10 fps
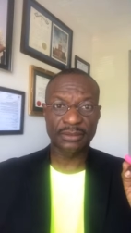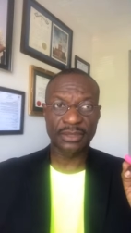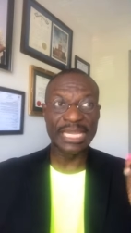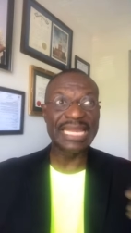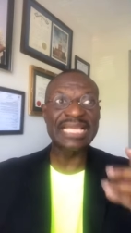
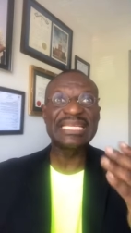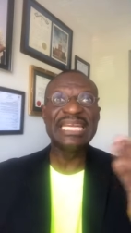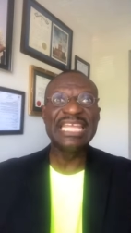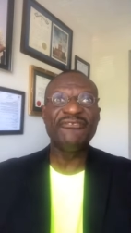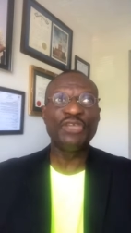He doesn't
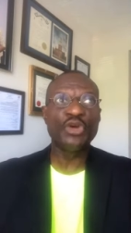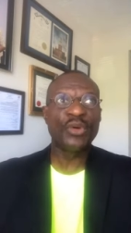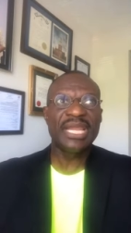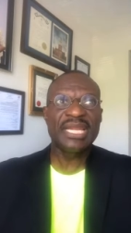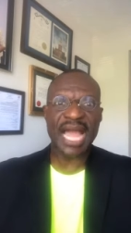leave you
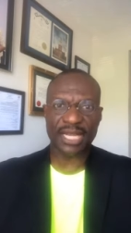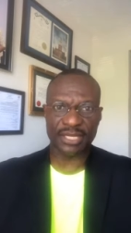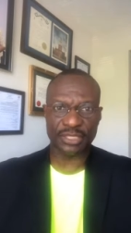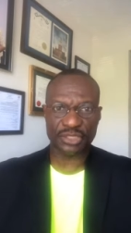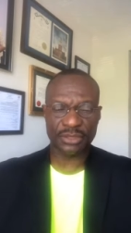in
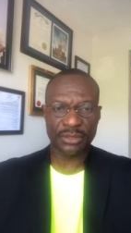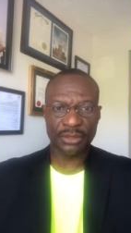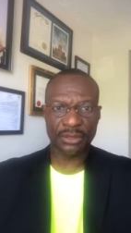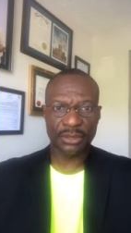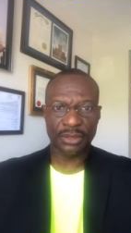darkness.
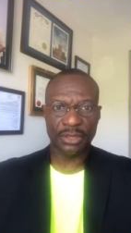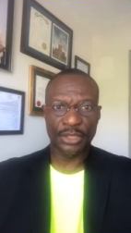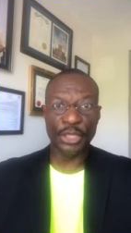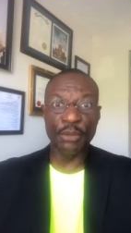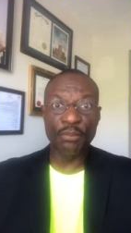
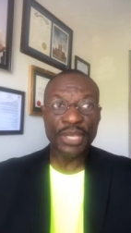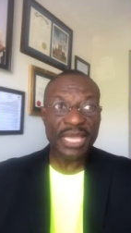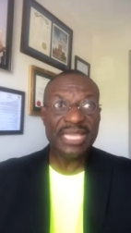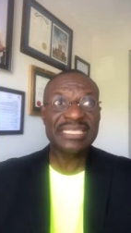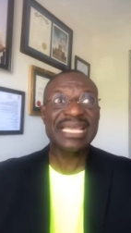He,
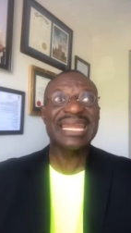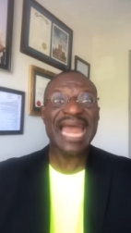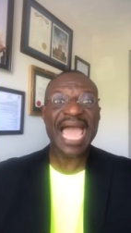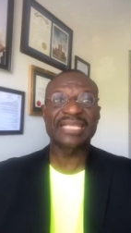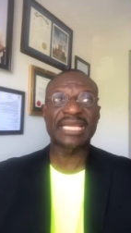he is the
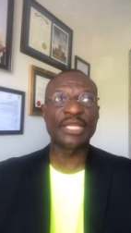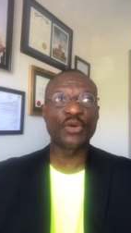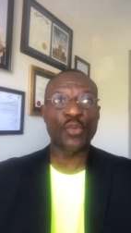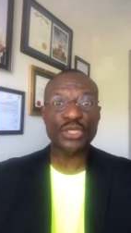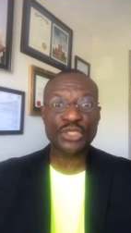light and he
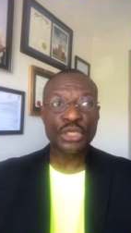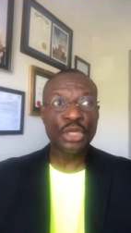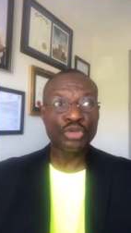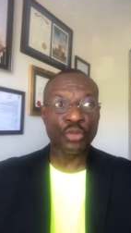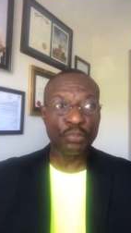wants
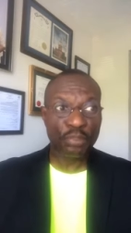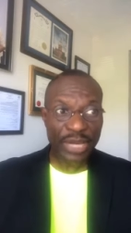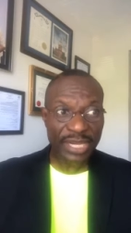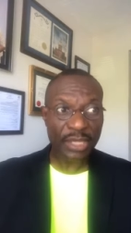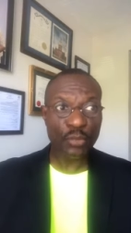to
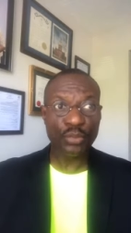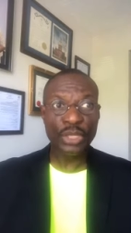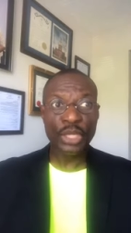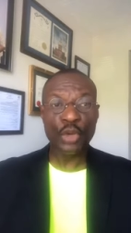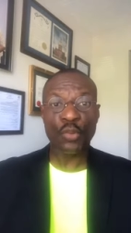bring, he,
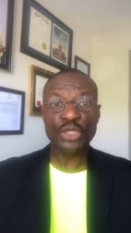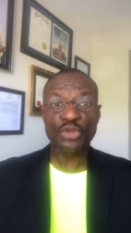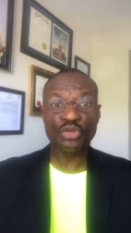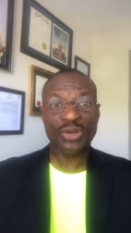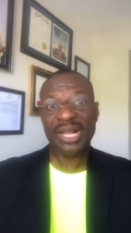he wants
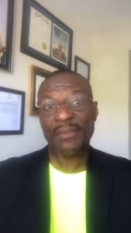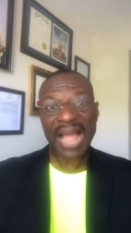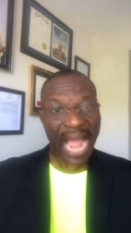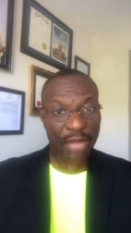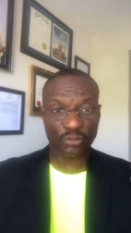you to come
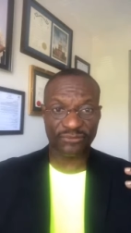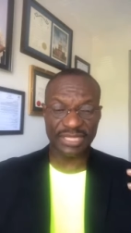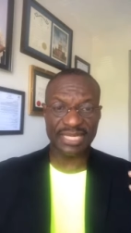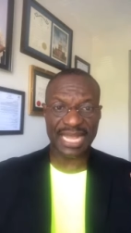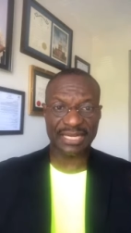out of
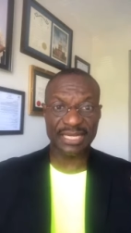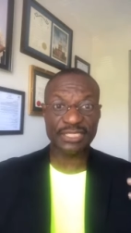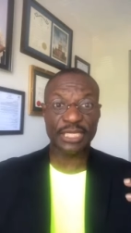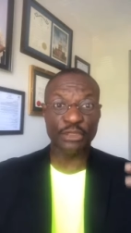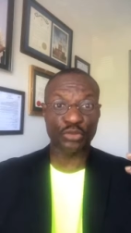the
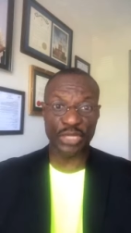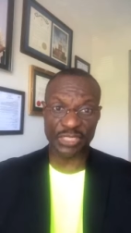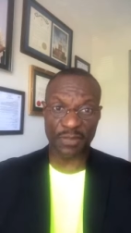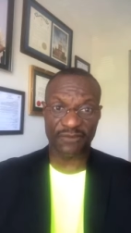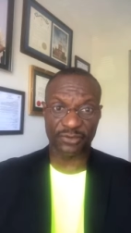darkness into his
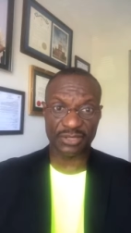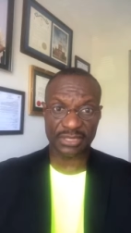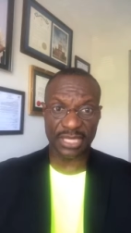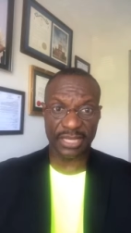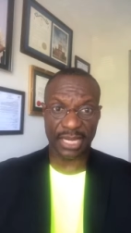marvelous
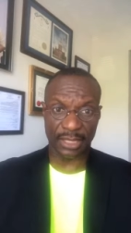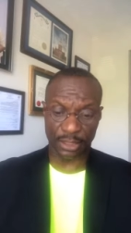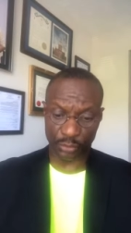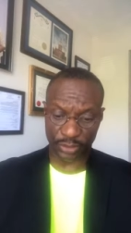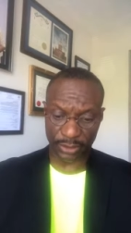light.
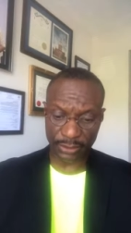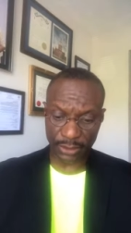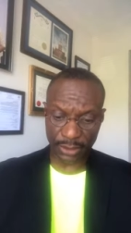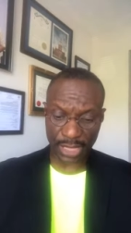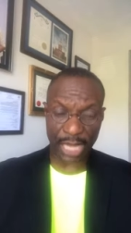Hallelujah.
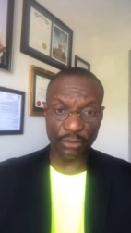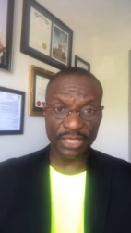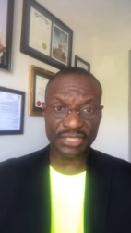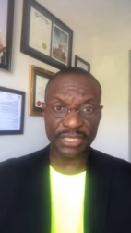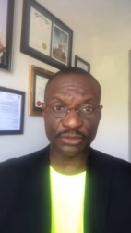Are you
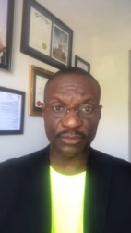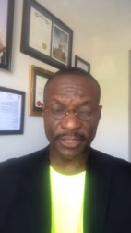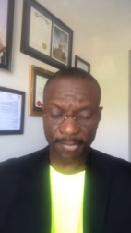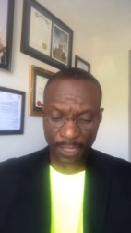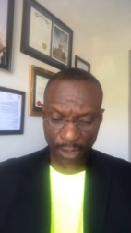listening to me?
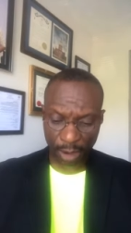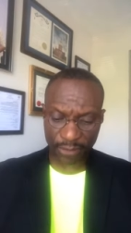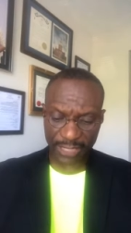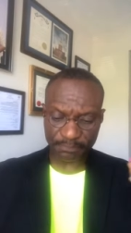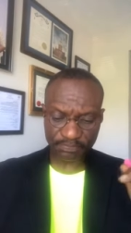All right.